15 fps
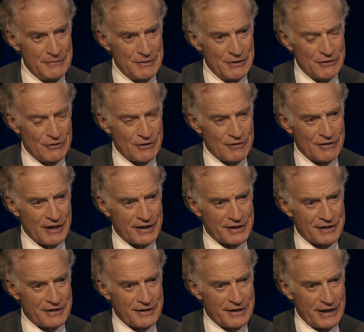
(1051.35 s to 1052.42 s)
or I
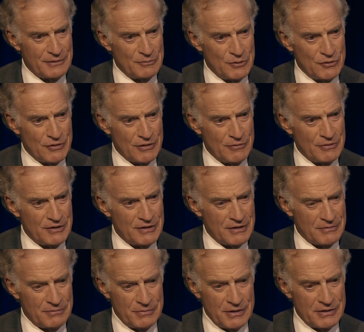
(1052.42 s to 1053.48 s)
can get more with
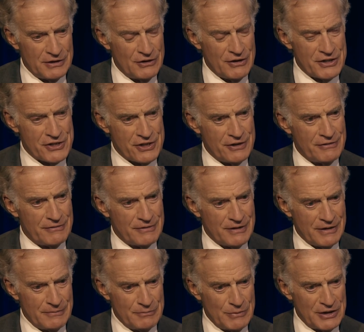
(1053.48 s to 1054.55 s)
a, a larger
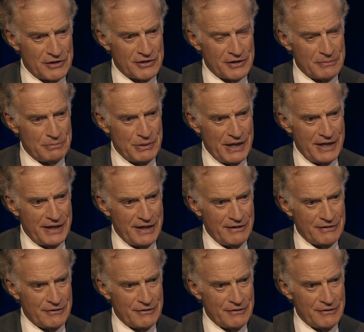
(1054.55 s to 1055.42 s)
uh, monthly payout